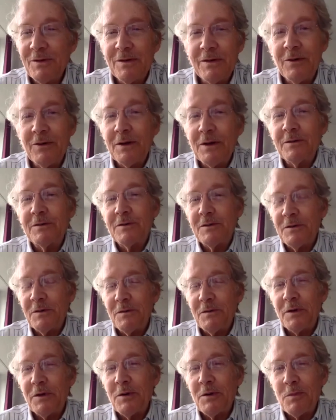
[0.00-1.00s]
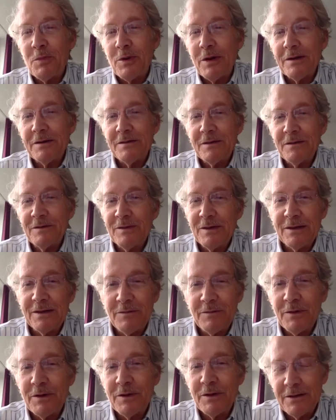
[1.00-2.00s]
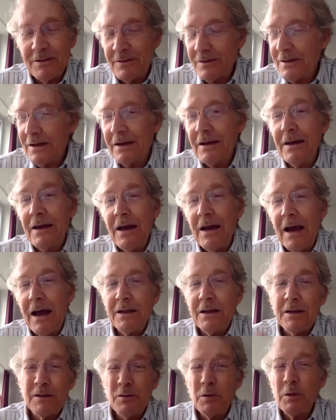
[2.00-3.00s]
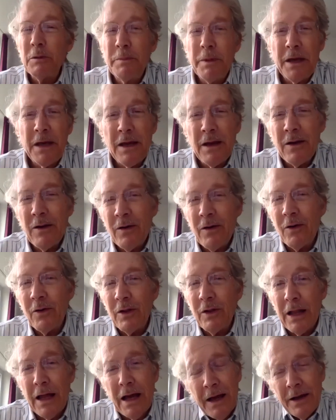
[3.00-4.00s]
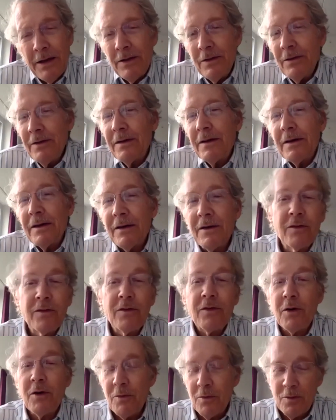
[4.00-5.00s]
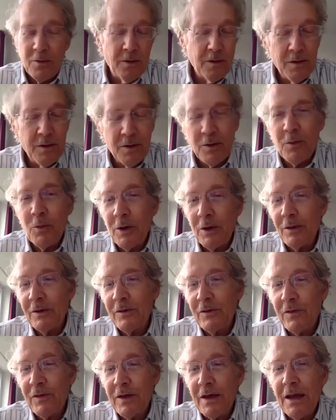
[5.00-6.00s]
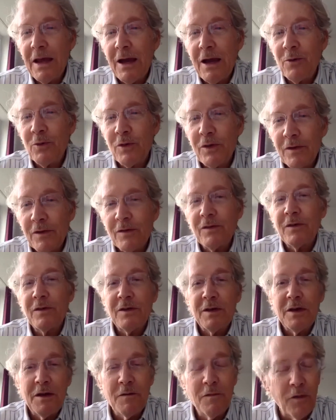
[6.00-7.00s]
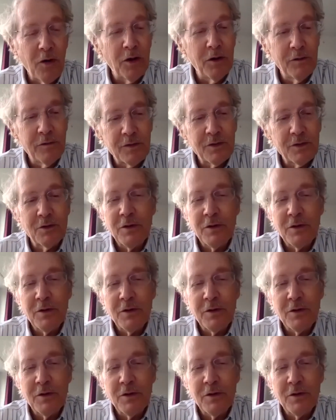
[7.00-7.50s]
No, it's very impressive and very interesting. And this will be online, so we'll see how this evolves.